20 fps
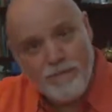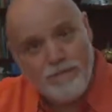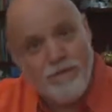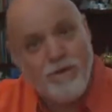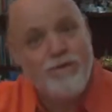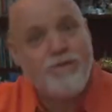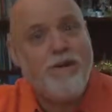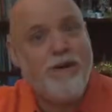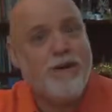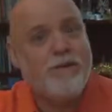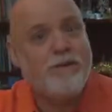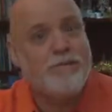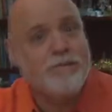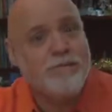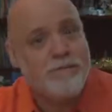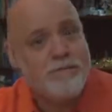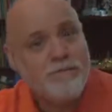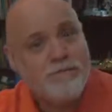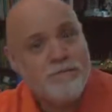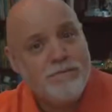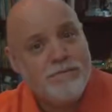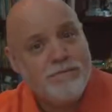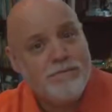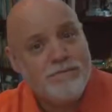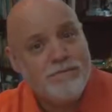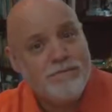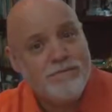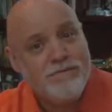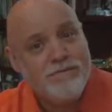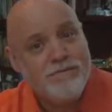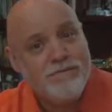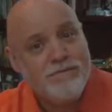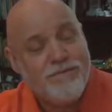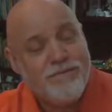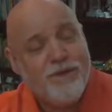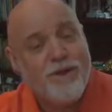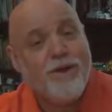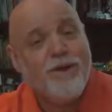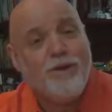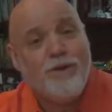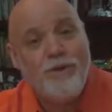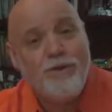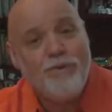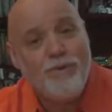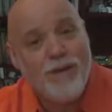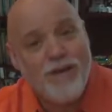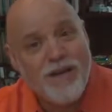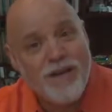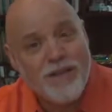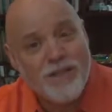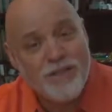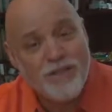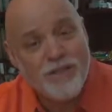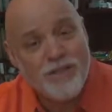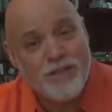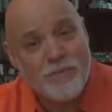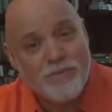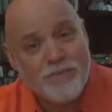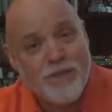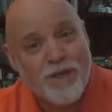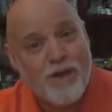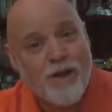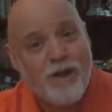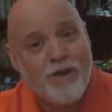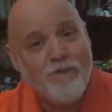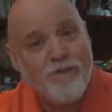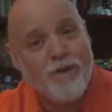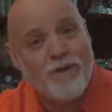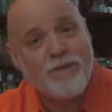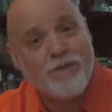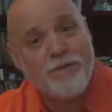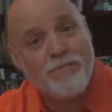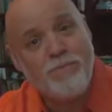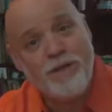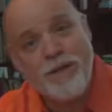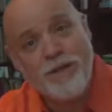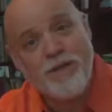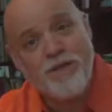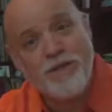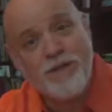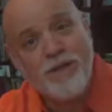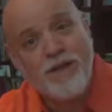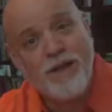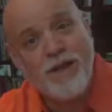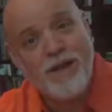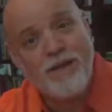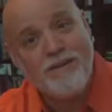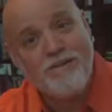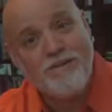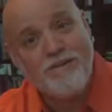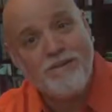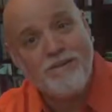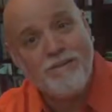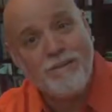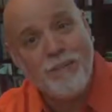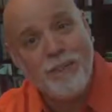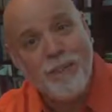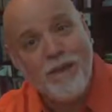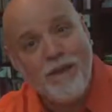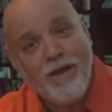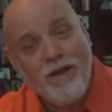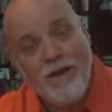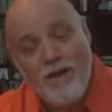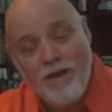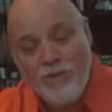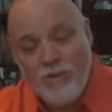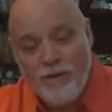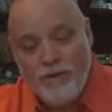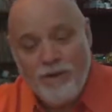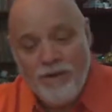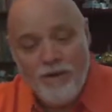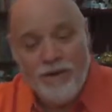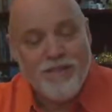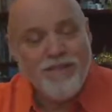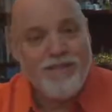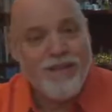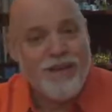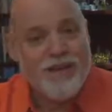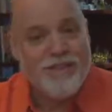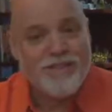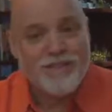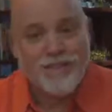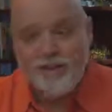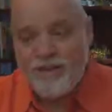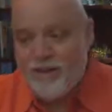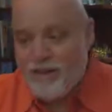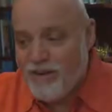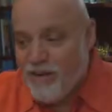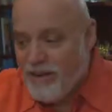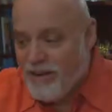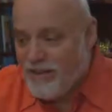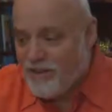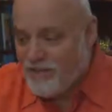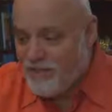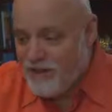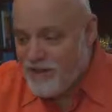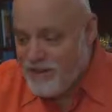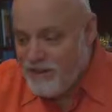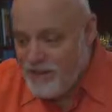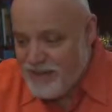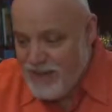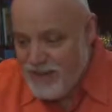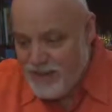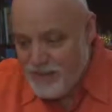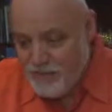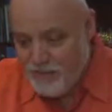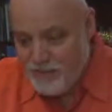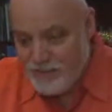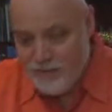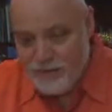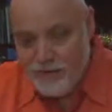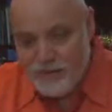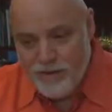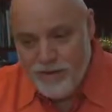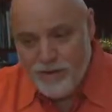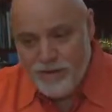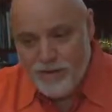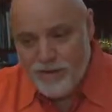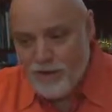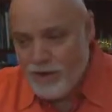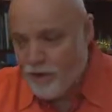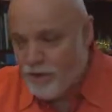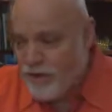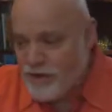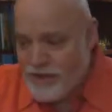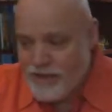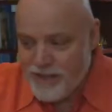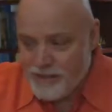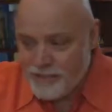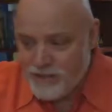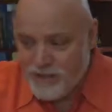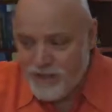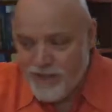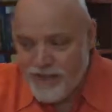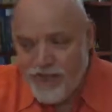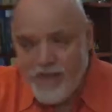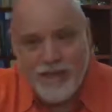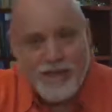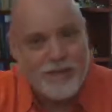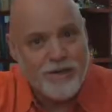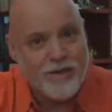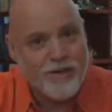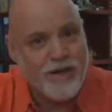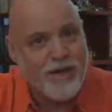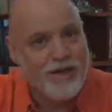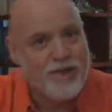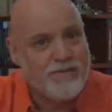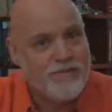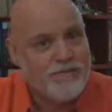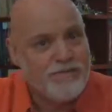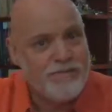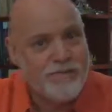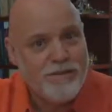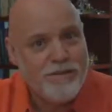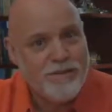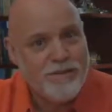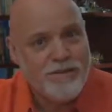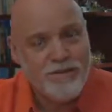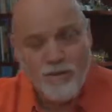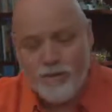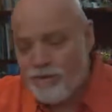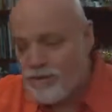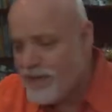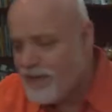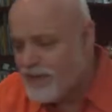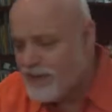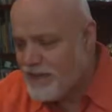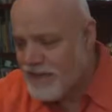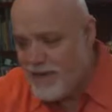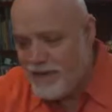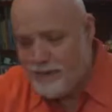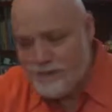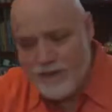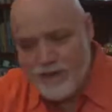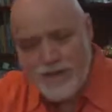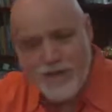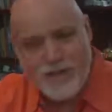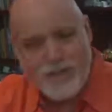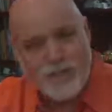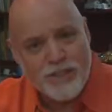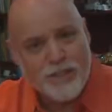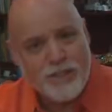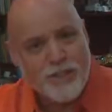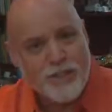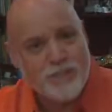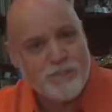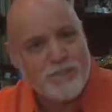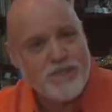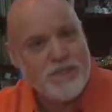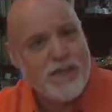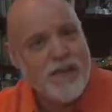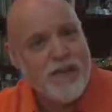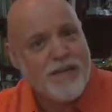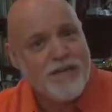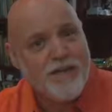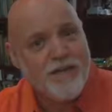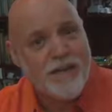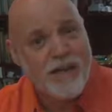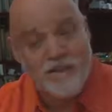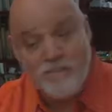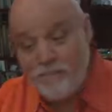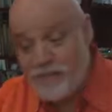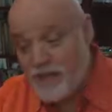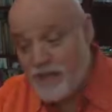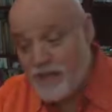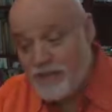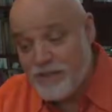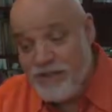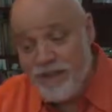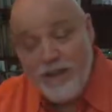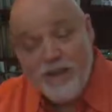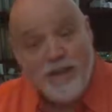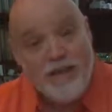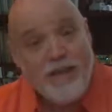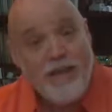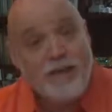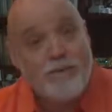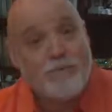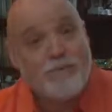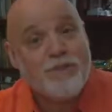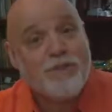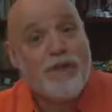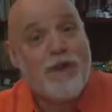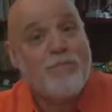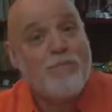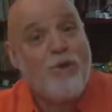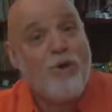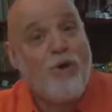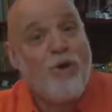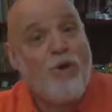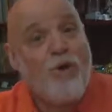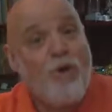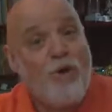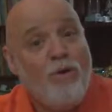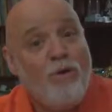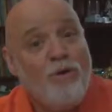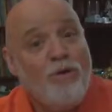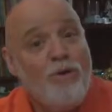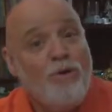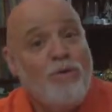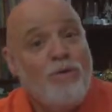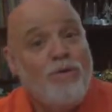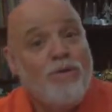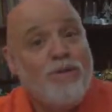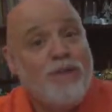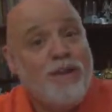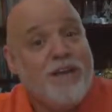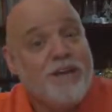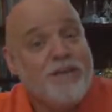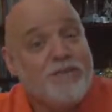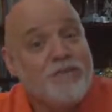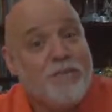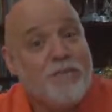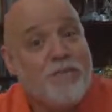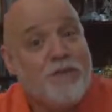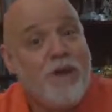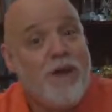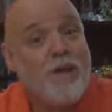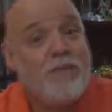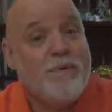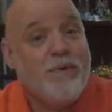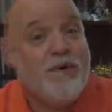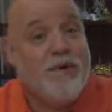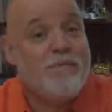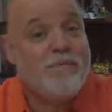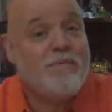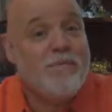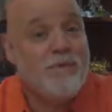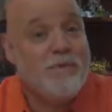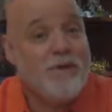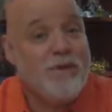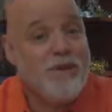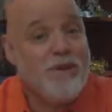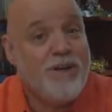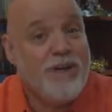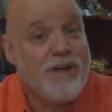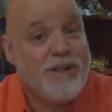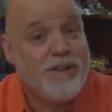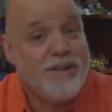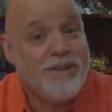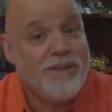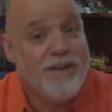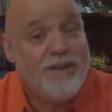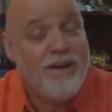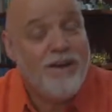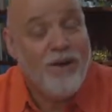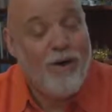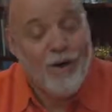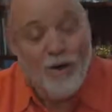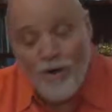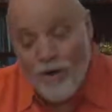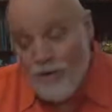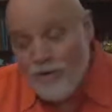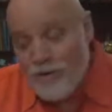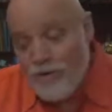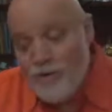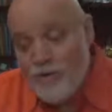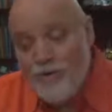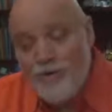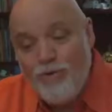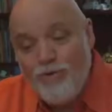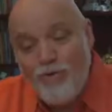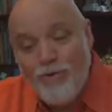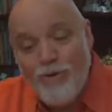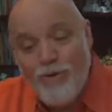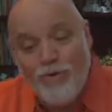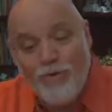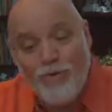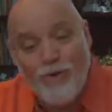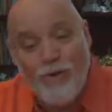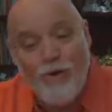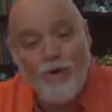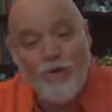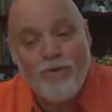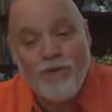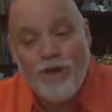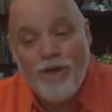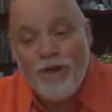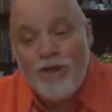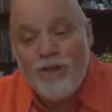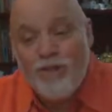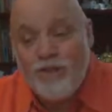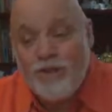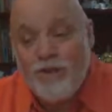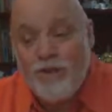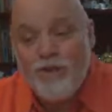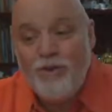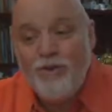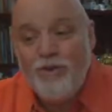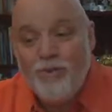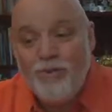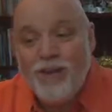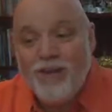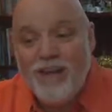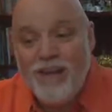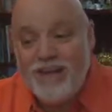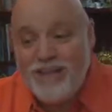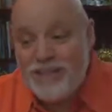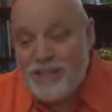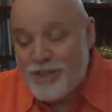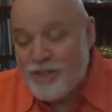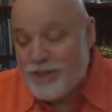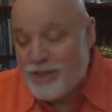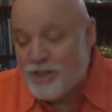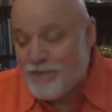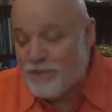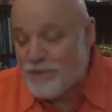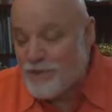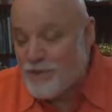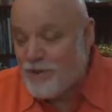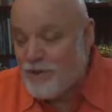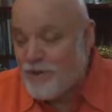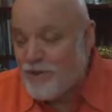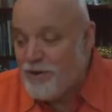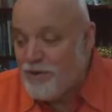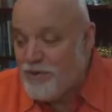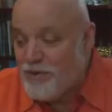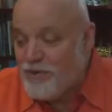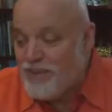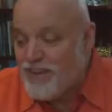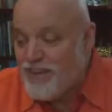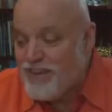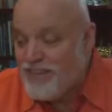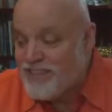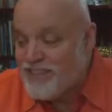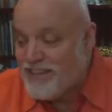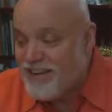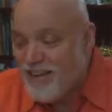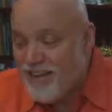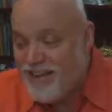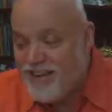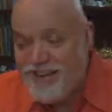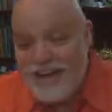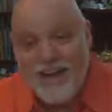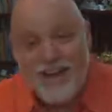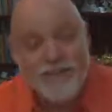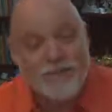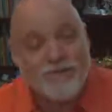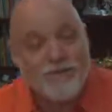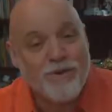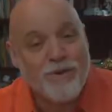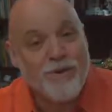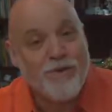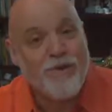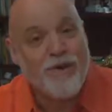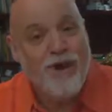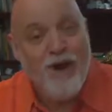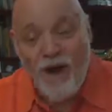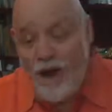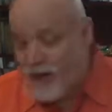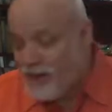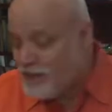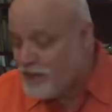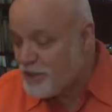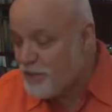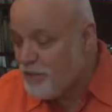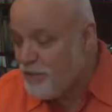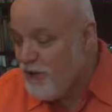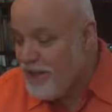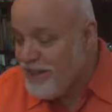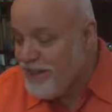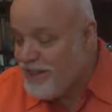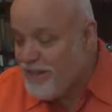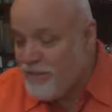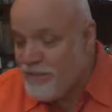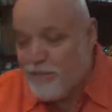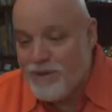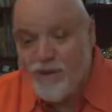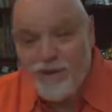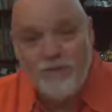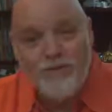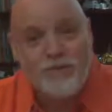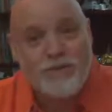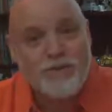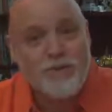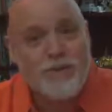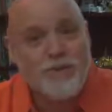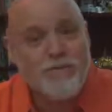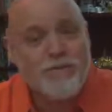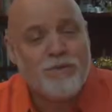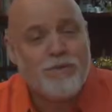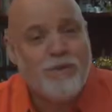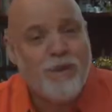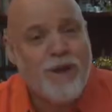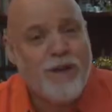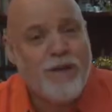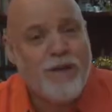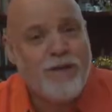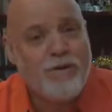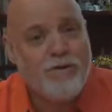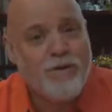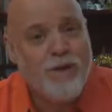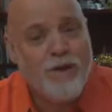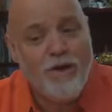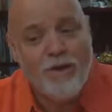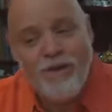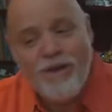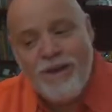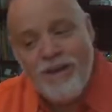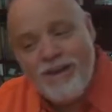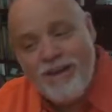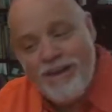move on. There are new relationships that God wants to bring into your life. When there are things in your life that are dead, don't let them stay in your life. Don't let dead relationships stay in your life because it will stop all the new things from coming up from underneath. All the new growth, all the new relationships and the new things that God has for you are just right there below the surface waiting to grow